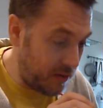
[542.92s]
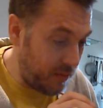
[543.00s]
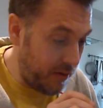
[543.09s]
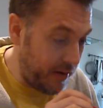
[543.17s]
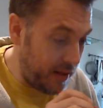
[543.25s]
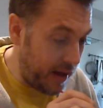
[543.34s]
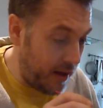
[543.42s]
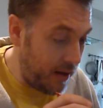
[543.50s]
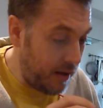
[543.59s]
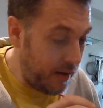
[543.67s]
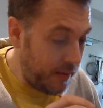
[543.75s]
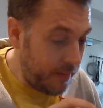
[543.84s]
we're at
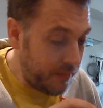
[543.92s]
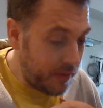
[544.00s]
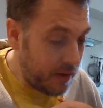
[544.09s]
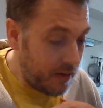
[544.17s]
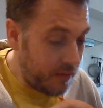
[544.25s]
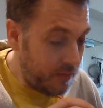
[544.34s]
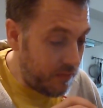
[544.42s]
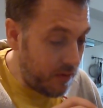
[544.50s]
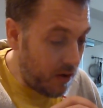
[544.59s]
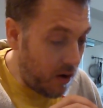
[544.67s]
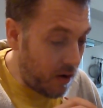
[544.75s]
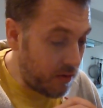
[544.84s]
that
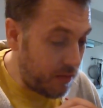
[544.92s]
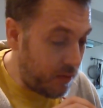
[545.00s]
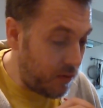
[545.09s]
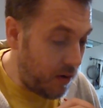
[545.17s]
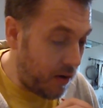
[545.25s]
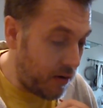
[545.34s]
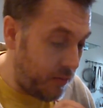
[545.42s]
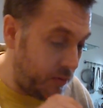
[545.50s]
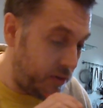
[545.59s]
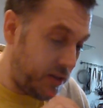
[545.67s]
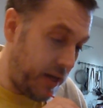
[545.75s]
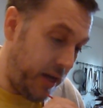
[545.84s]
horrible,
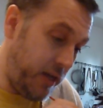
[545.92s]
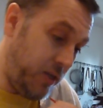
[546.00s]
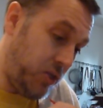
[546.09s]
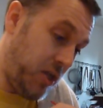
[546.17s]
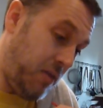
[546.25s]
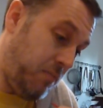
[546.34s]
horrible stage in